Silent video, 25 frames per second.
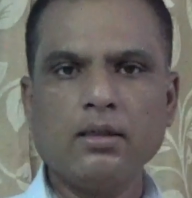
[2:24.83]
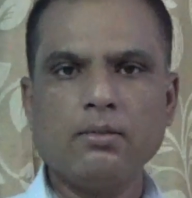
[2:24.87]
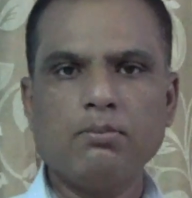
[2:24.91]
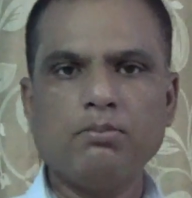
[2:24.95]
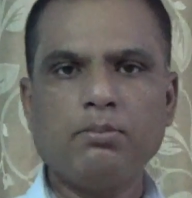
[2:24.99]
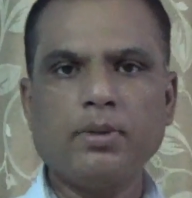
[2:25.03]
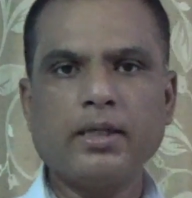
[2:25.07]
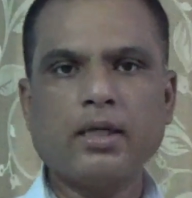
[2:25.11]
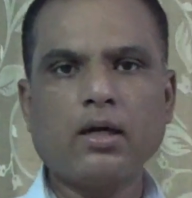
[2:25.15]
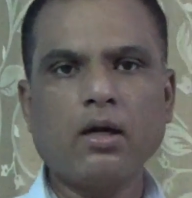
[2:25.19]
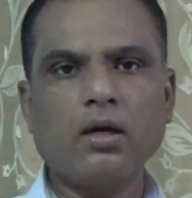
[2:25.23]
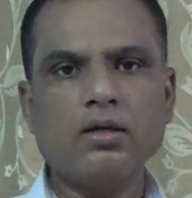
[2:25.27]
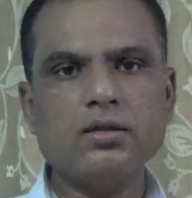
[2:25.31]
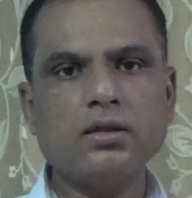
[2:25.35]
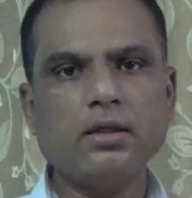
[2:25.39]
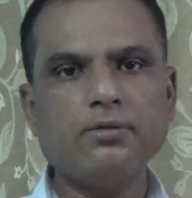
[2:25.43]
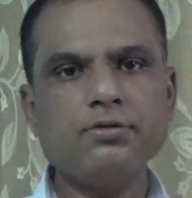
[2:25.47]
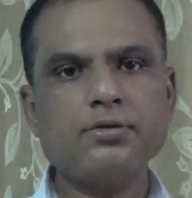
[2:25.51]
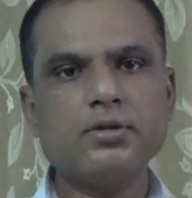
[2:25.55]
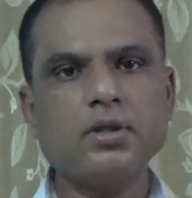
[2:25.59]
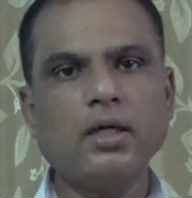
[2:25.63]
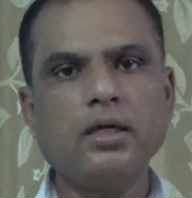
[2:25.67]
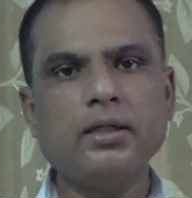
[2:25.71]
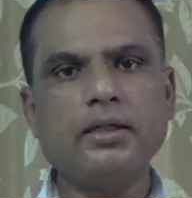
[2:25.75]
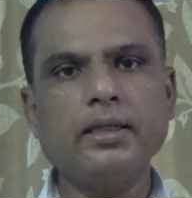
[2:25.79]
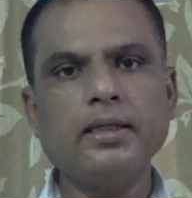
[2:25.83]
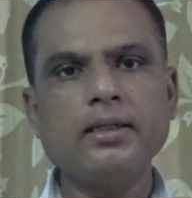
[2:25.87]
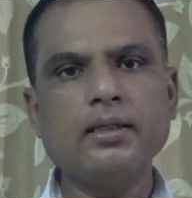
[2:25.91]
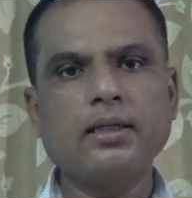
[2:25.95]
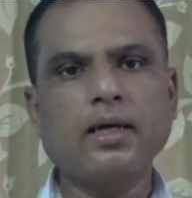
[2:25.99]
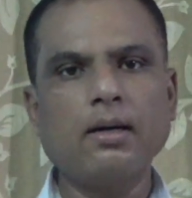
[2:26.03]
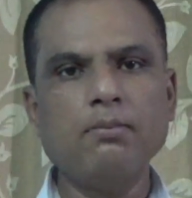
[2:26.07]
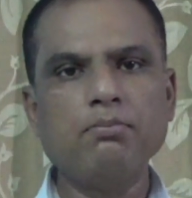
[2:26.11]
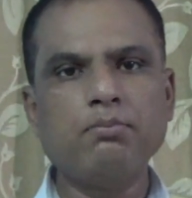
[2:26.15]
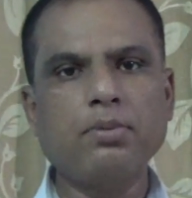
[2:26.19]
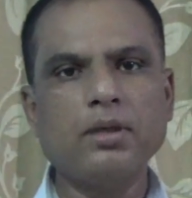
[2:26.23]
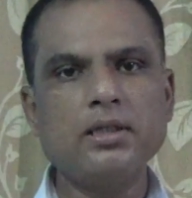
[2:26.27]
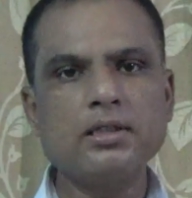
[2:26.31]
because of certain
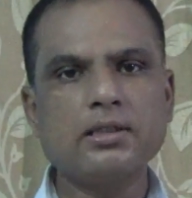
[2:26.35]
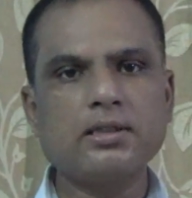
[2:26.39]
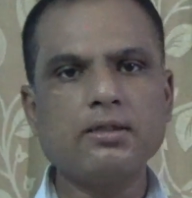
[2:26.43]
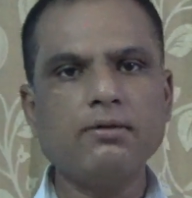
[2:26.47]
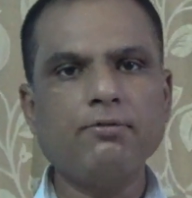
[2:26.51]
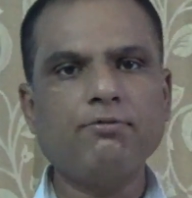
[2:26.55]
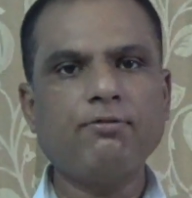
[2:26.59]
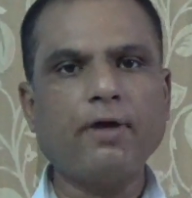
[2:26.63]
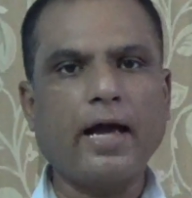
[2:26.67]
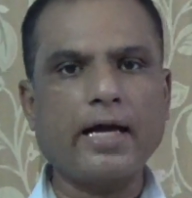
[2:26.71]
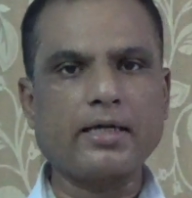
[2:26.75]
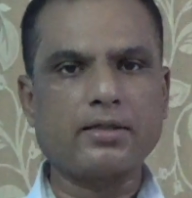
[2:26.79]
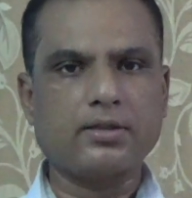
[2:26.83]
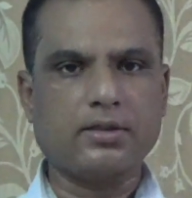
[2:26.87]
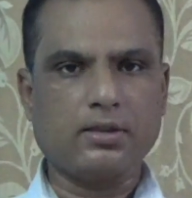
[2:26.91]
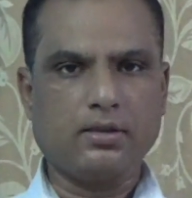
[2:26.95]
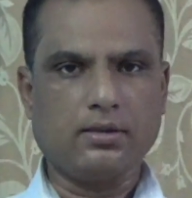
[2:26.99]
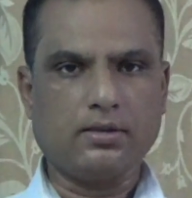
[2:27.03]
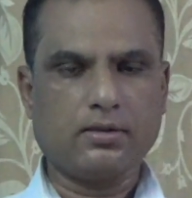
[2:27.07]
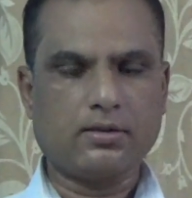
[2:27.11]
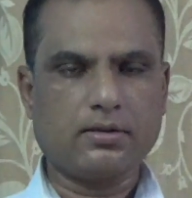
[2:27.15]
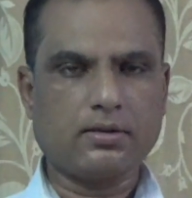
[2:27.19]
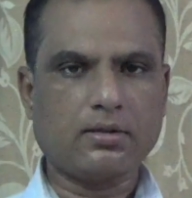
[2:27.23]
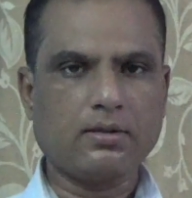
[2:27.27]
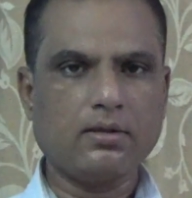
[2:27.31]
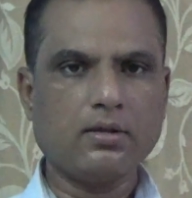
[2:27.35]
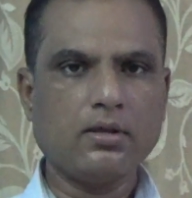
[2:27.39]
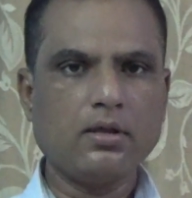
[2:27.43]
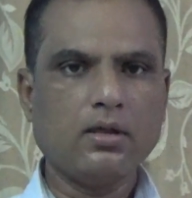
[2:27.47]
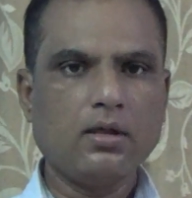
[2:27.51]
compulsive factors.